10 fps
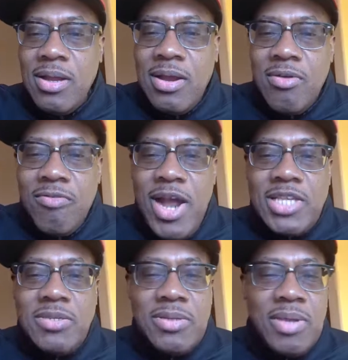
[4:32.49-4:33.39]

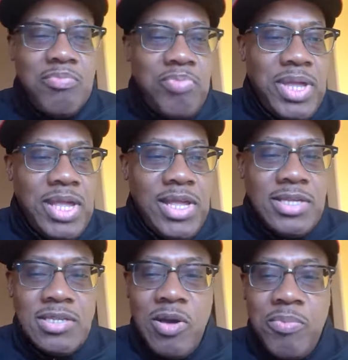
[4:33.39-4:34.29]
rice and peas,
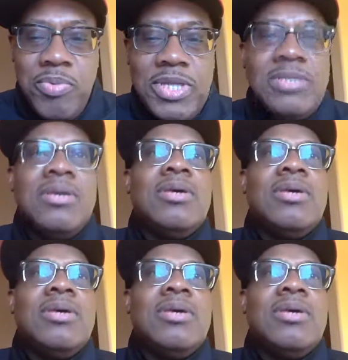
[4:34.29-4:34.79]
no peas.